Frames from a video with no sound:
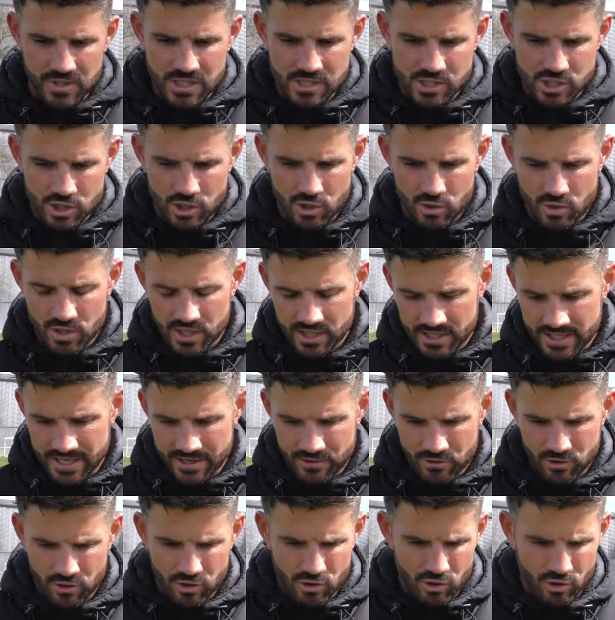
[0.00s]
So
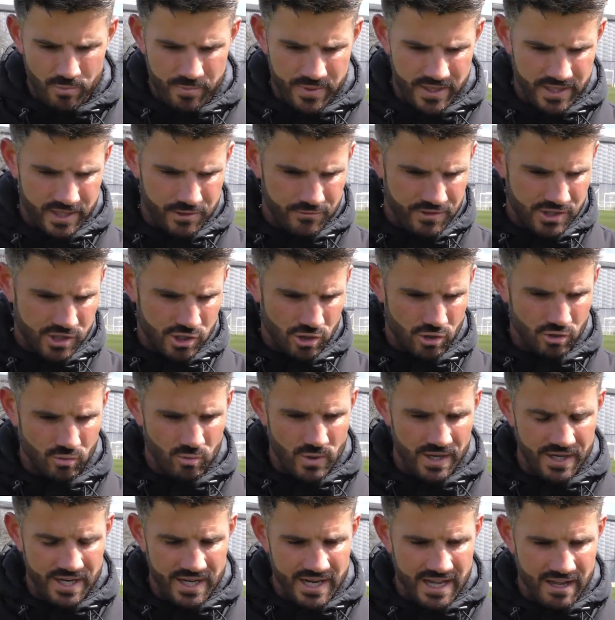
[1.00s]
again, albeit the
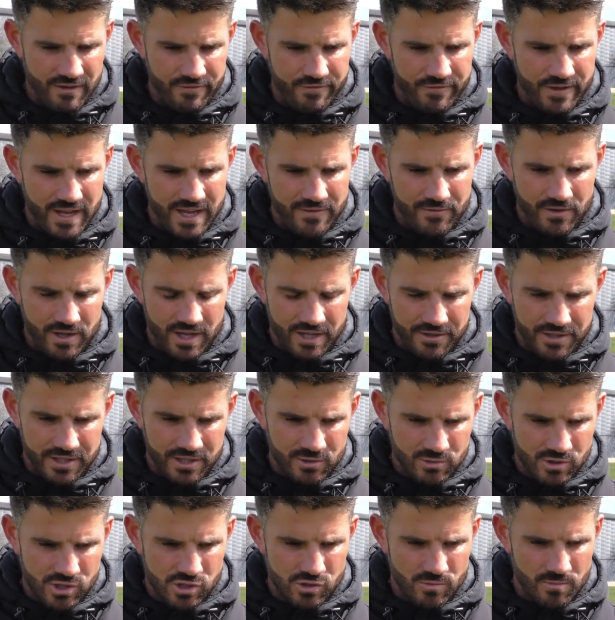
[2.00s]
result went in our favour, I
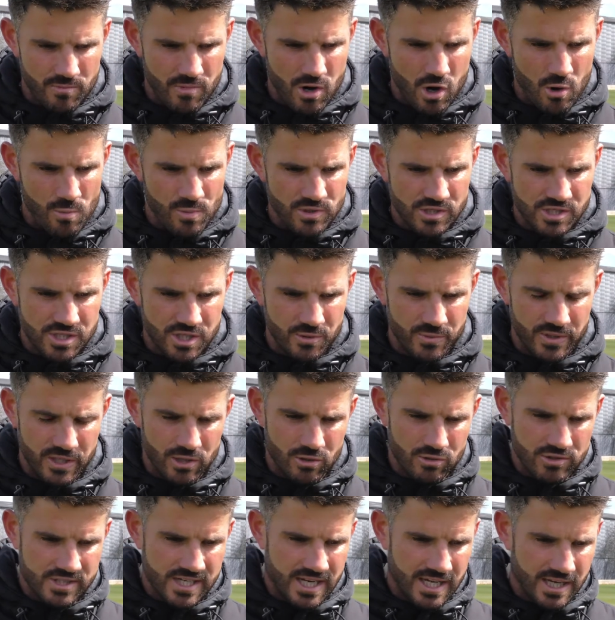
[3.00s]
think there were some moments that we
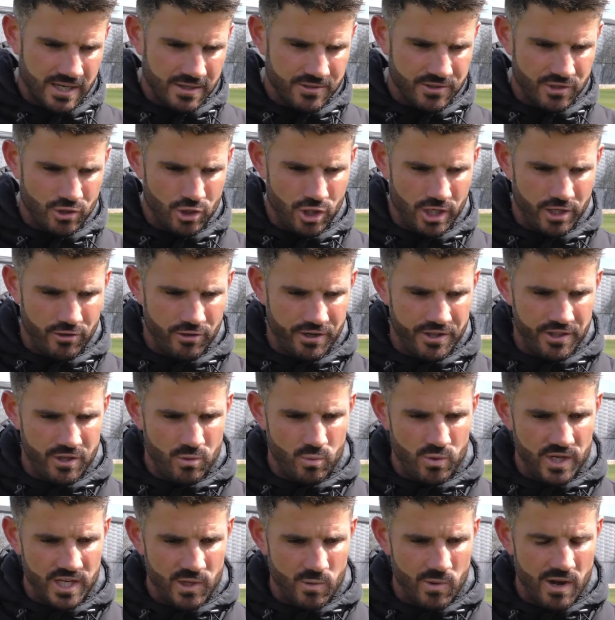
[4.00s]
looked at earlier on in
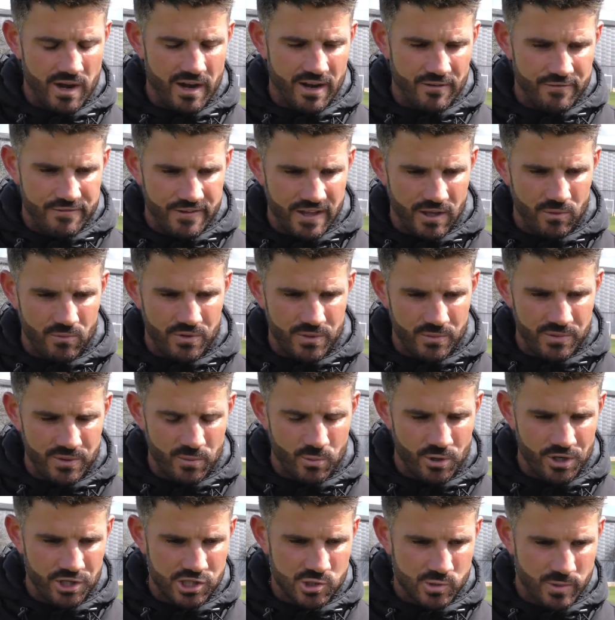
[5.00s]
the week where I felt we
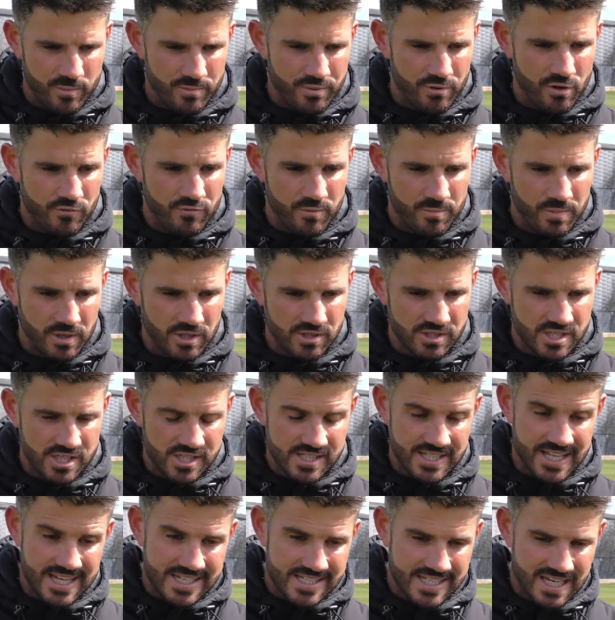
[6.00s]
wanted to improve upon
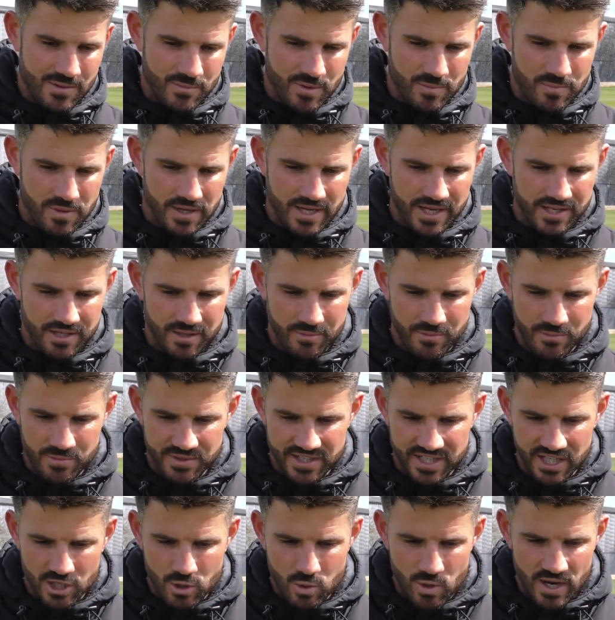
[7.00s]
since last time we played them, and
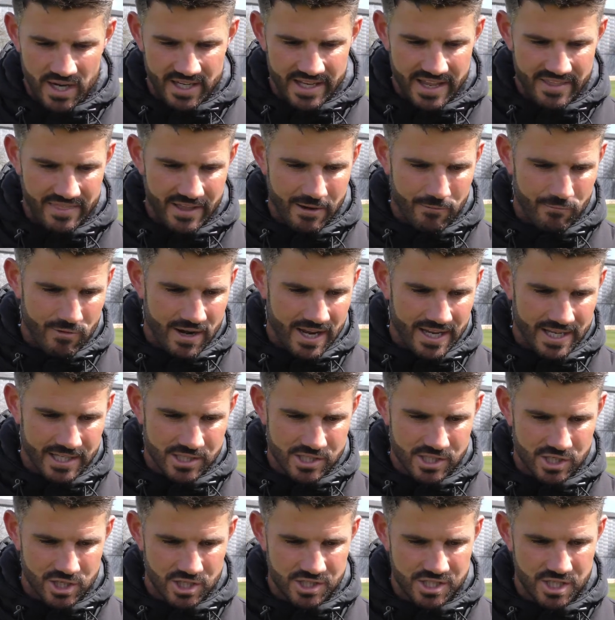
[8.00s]
we didn't quite get that right
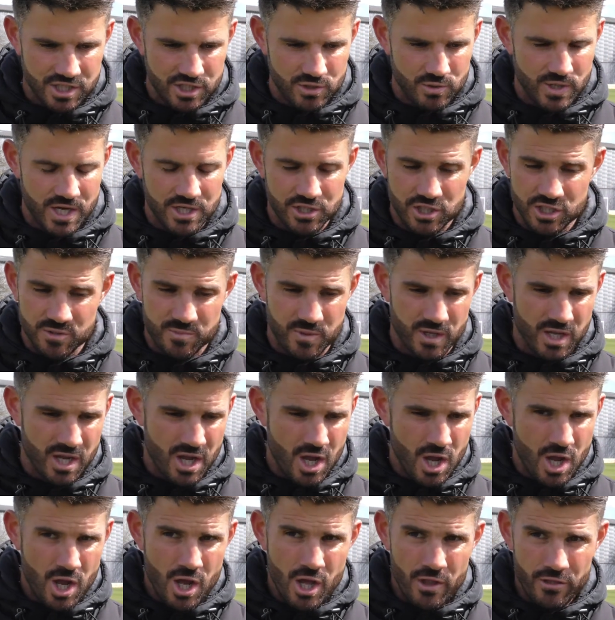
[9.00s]
in certain situations, but
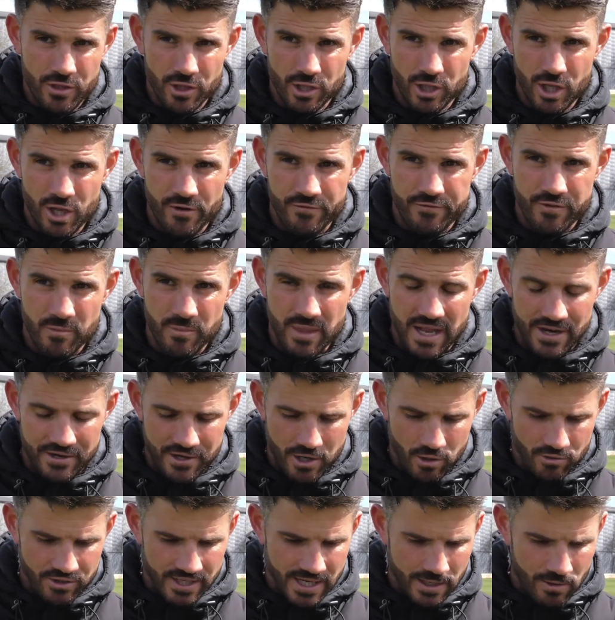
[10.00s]
they'll learn from that,
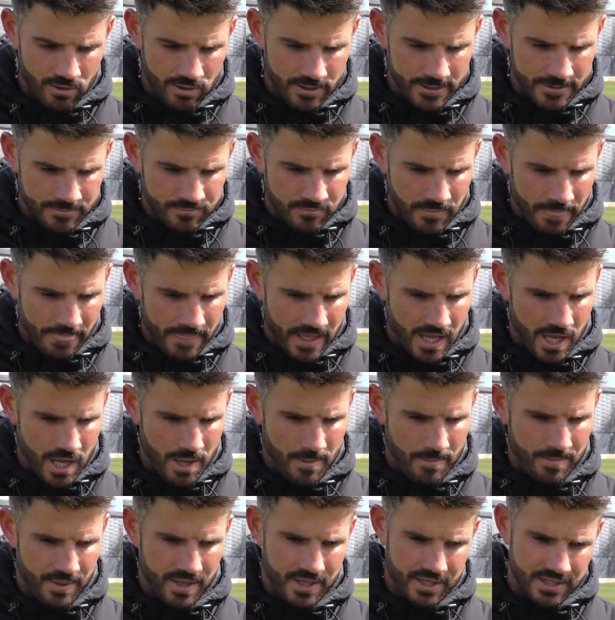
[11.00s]
no doubt.
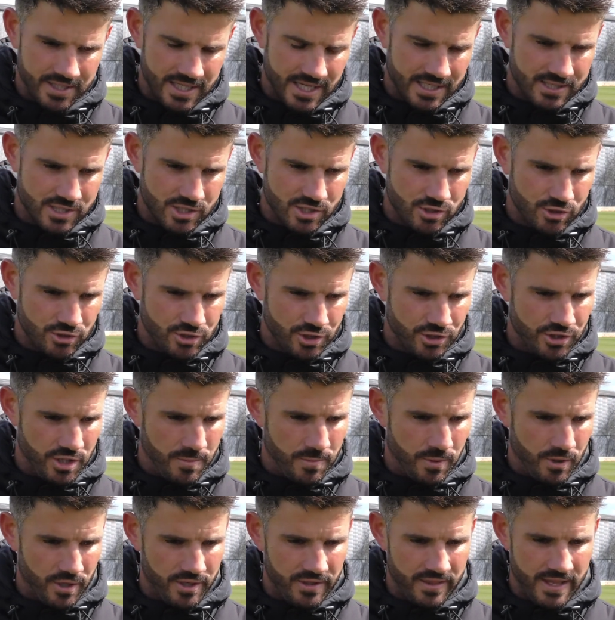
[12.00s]
But yeah, to touch on
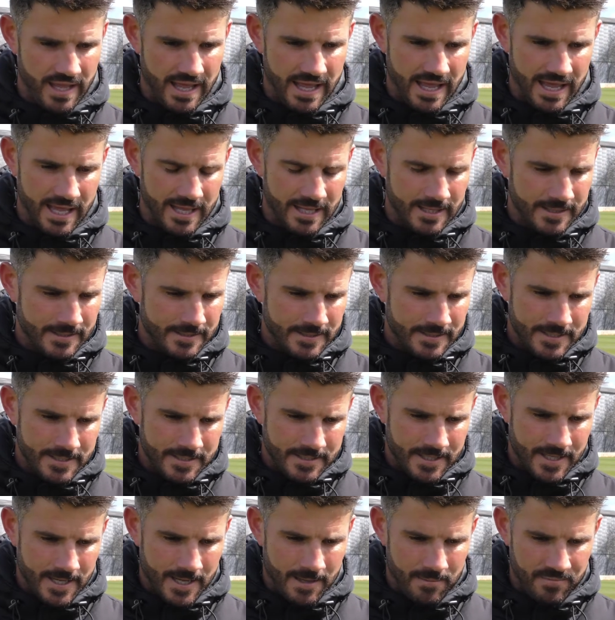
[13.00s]
your point there,
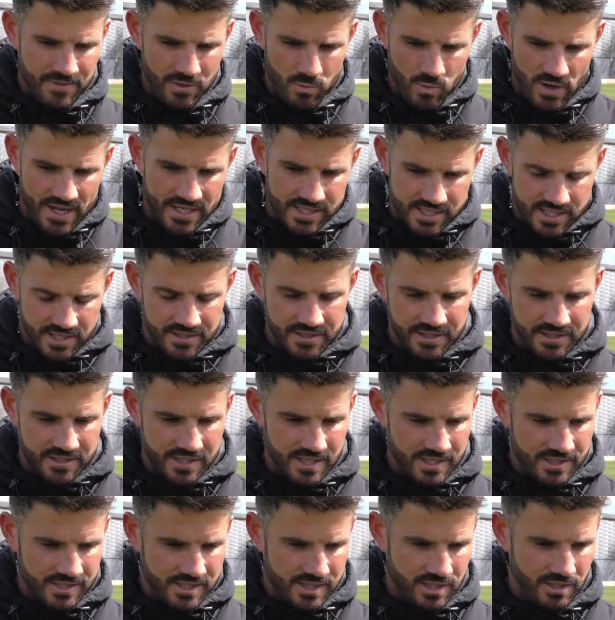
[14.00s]
they waited
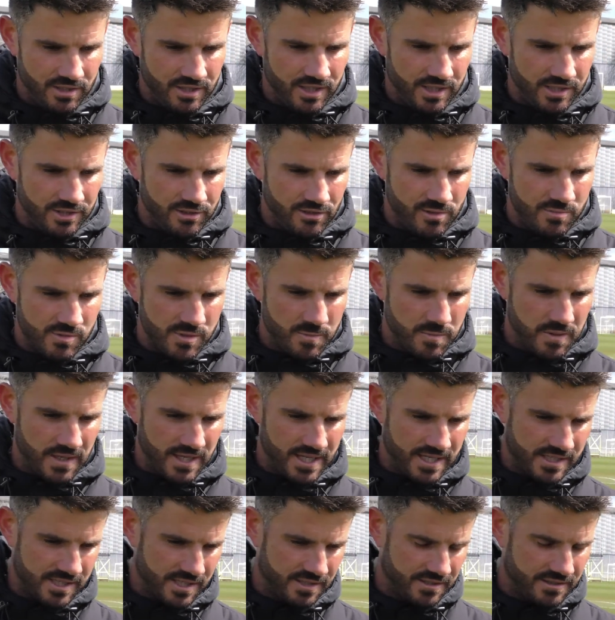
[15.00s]
until the Grimsby
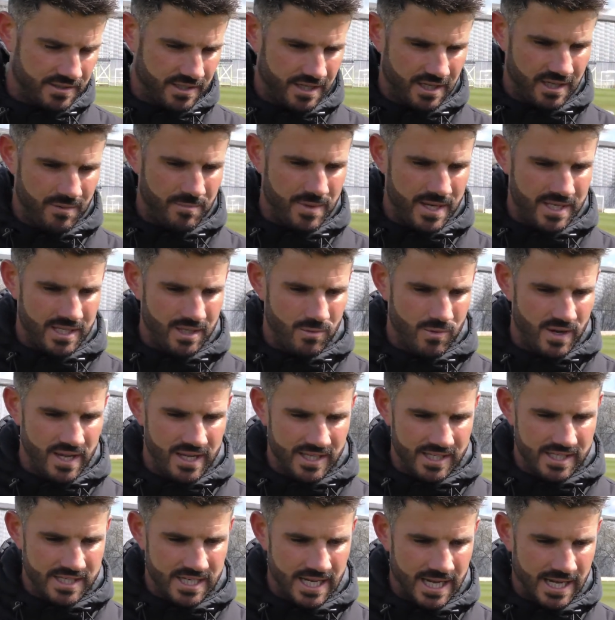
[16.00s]
players had made their
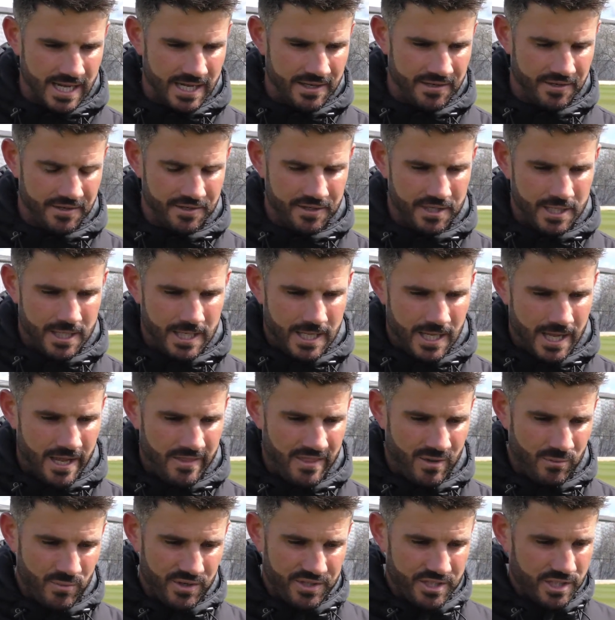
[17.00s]
way inside, and
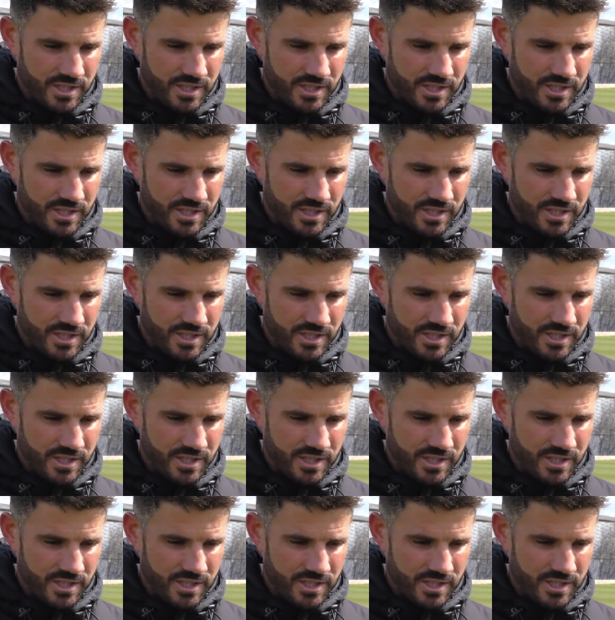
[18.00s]
then we